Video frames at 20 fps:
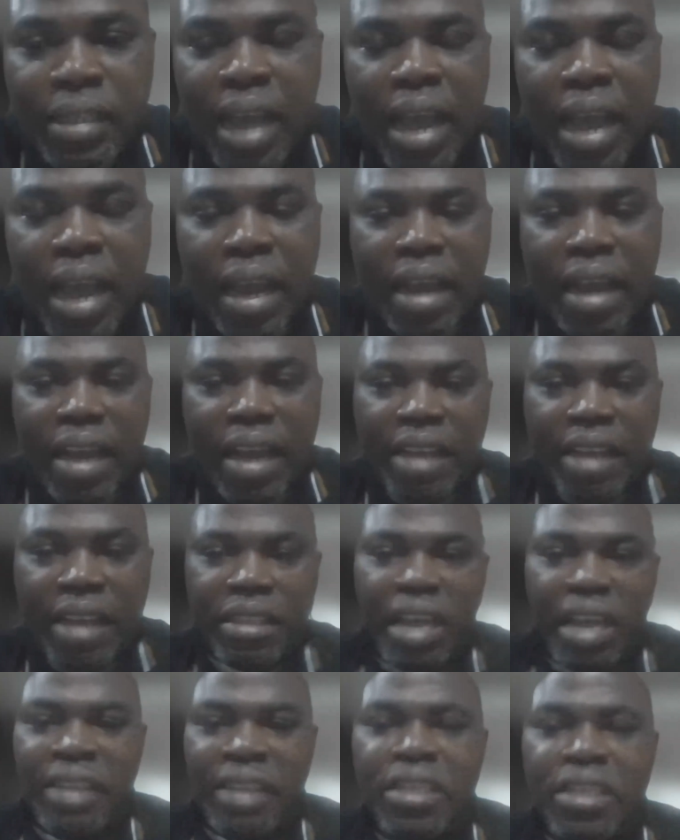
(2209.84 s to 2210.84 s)
I, I,
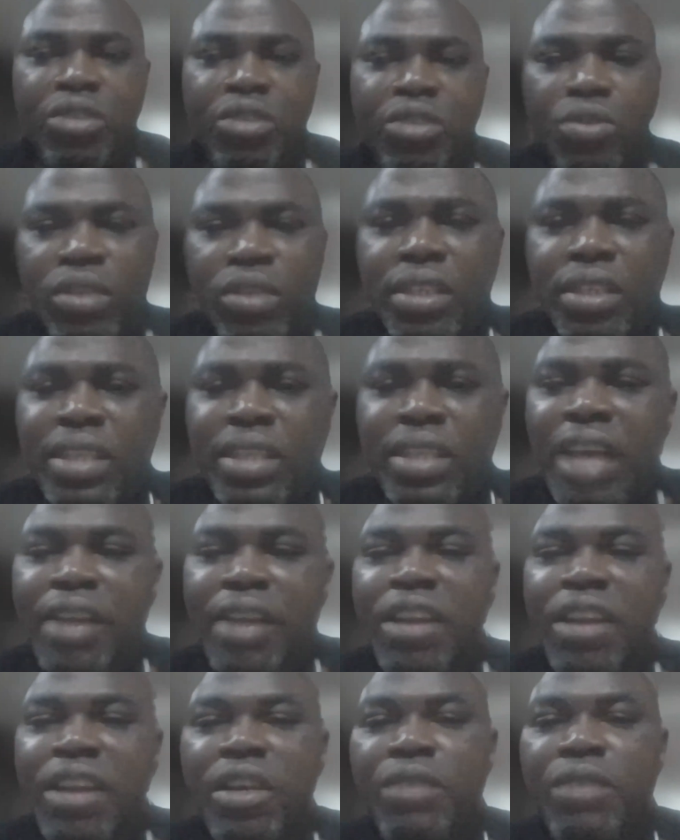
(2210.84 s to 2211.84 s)
I think so. This is
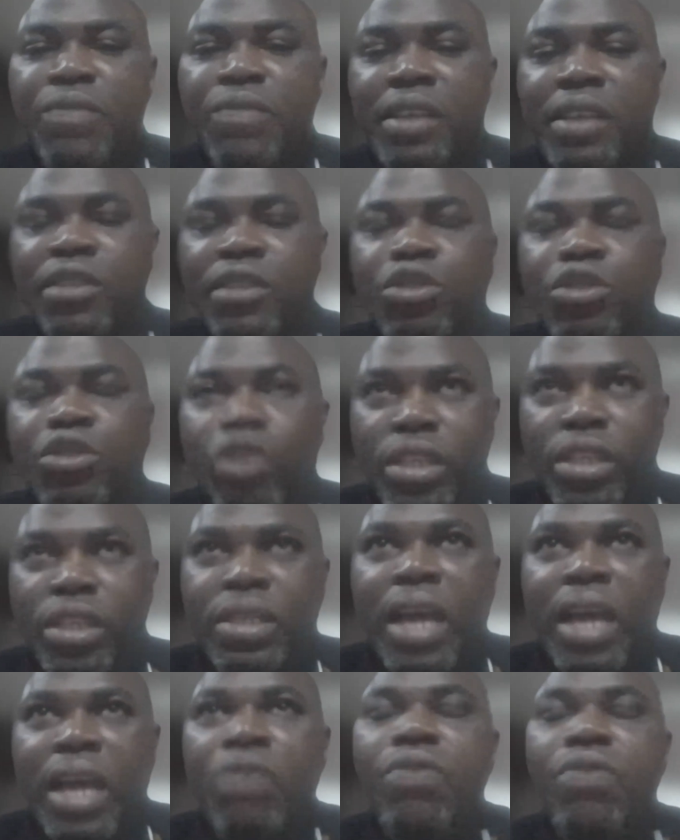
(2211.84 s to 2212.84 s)
actually not the first study
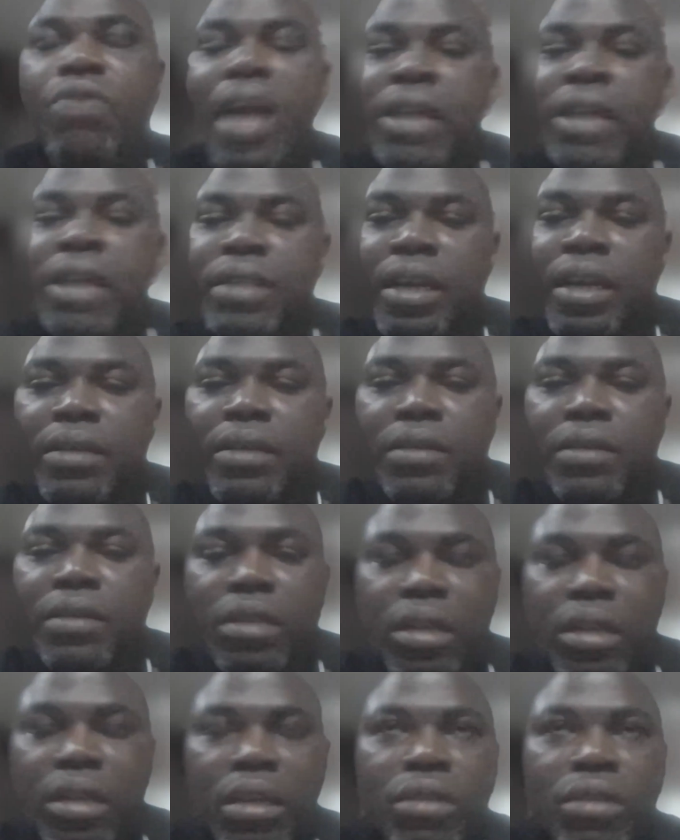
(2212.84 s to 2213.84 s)
that look at uh,
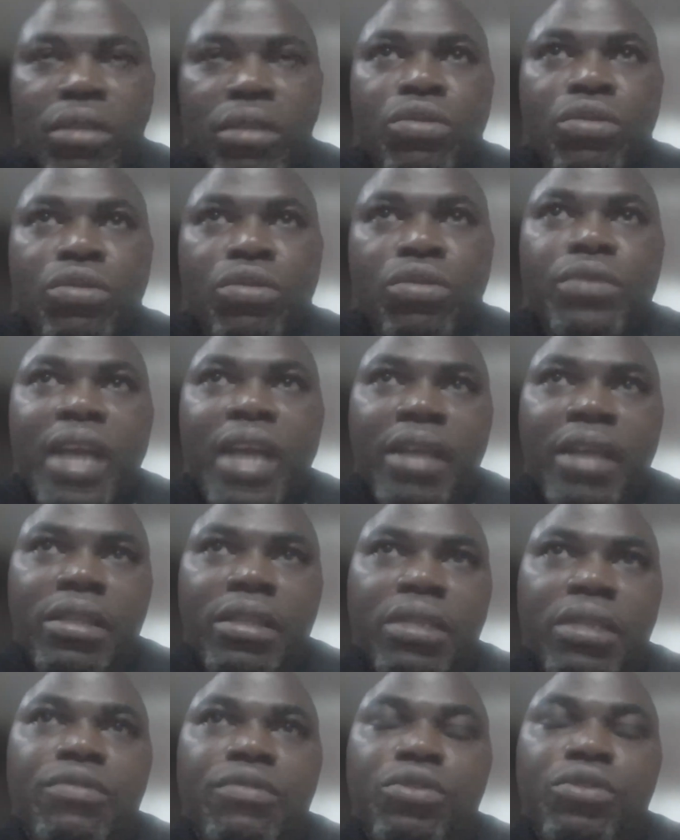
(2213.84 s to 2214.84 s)
the
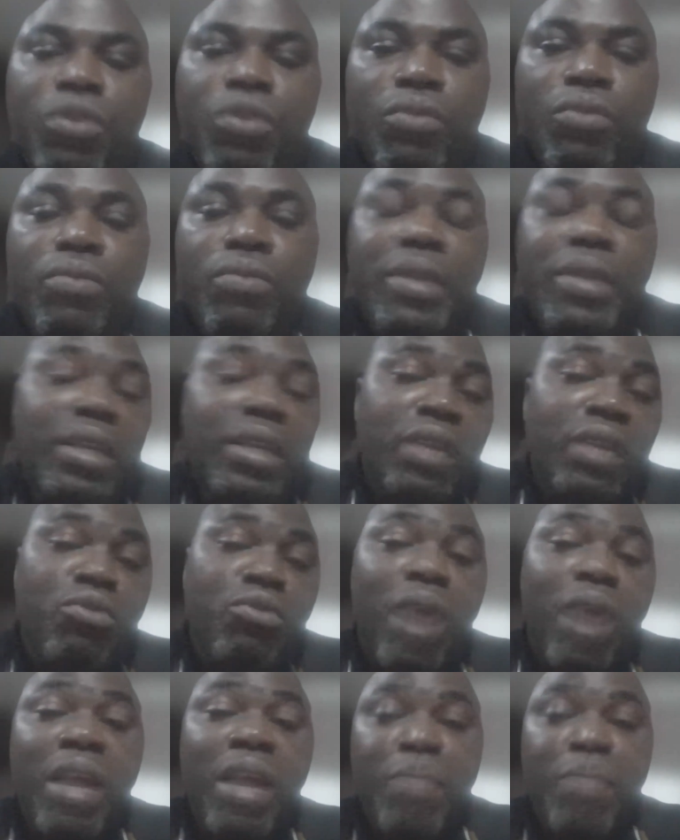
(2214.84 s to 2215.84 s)
usefulness, even though we did
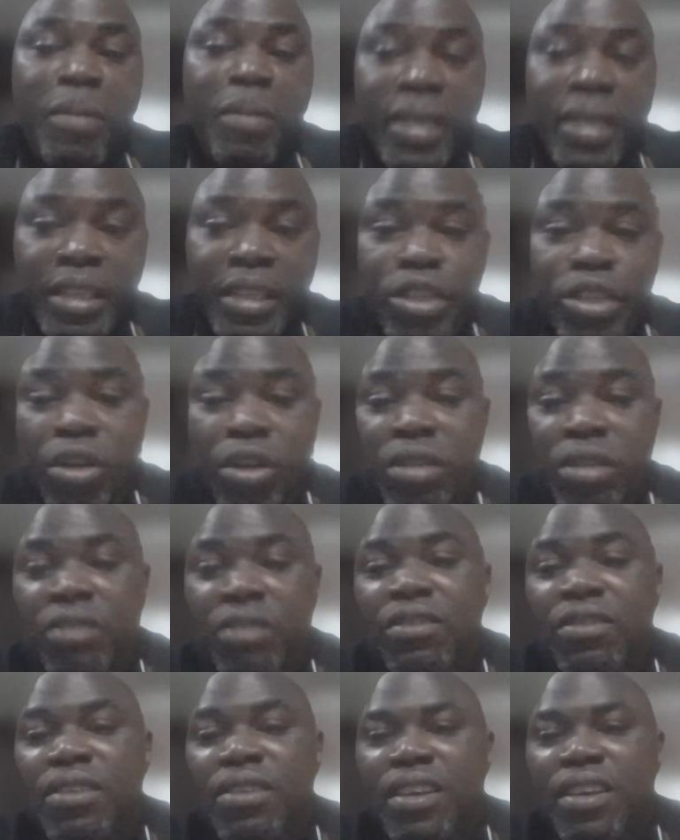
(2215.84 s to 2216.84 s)
do an implementation
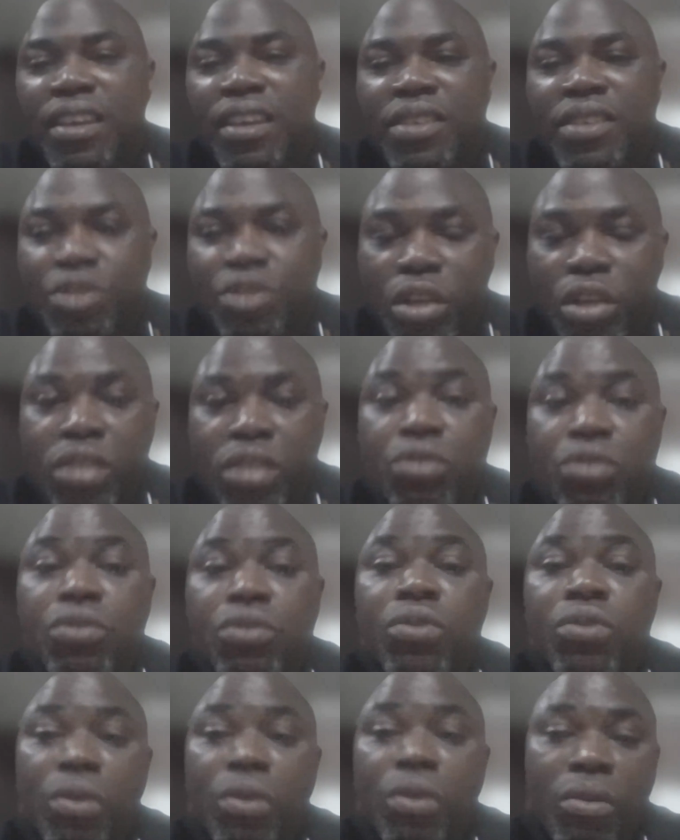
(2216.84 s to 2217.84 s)
study to
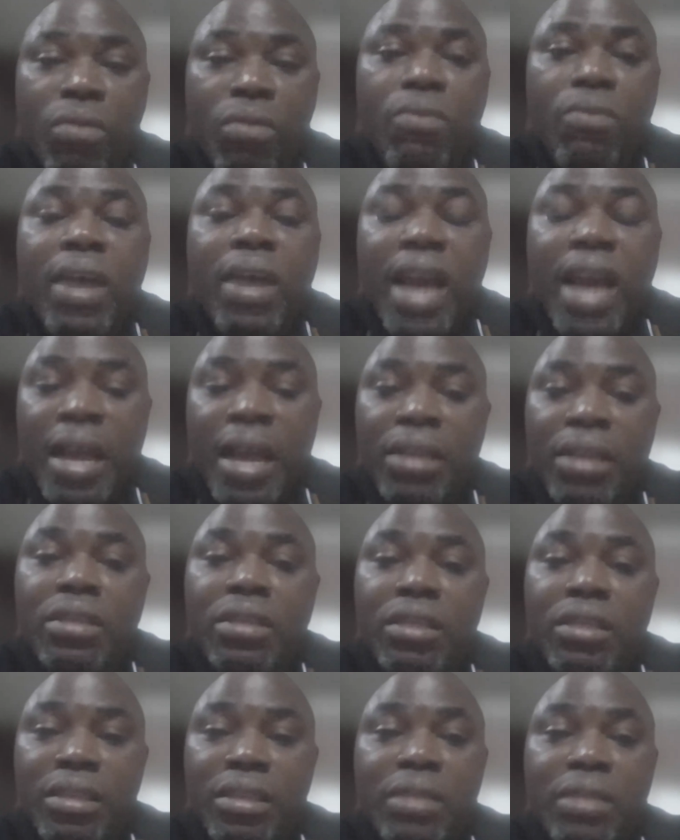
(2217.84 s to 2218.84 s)
know whether
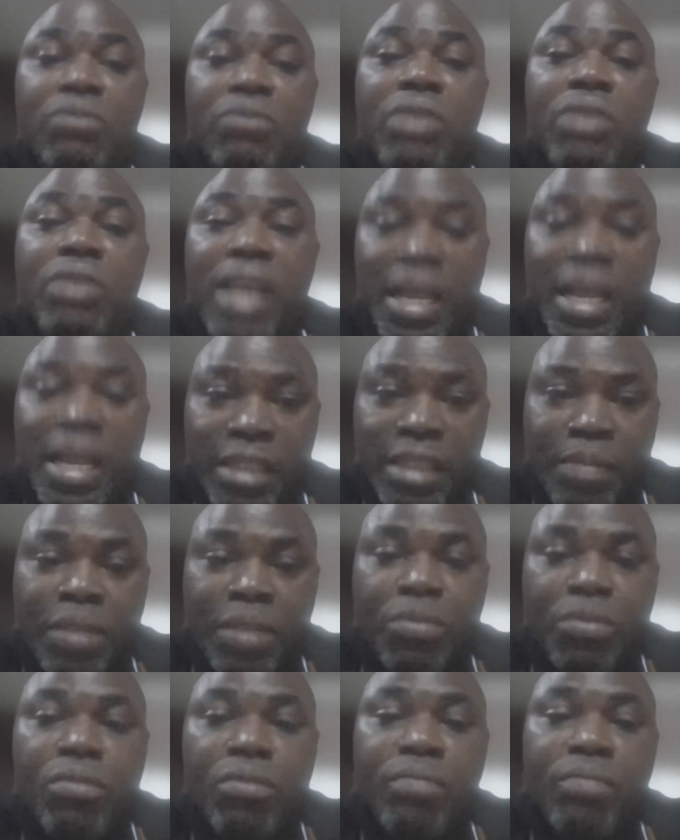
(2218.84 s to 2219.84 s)
it's really
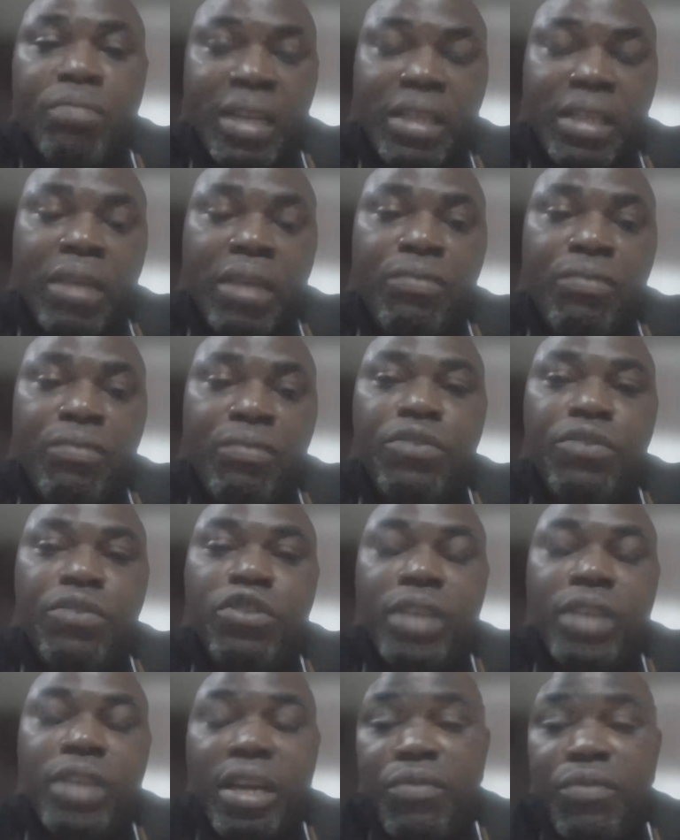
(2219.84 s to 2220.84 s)
acceptable. But uh,
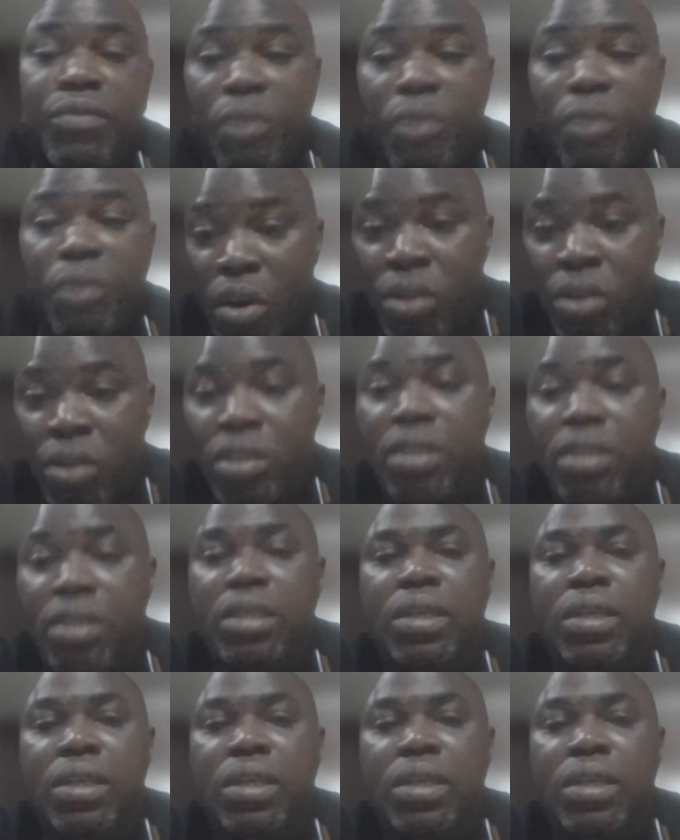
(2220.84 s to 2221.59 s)
fortunately for us,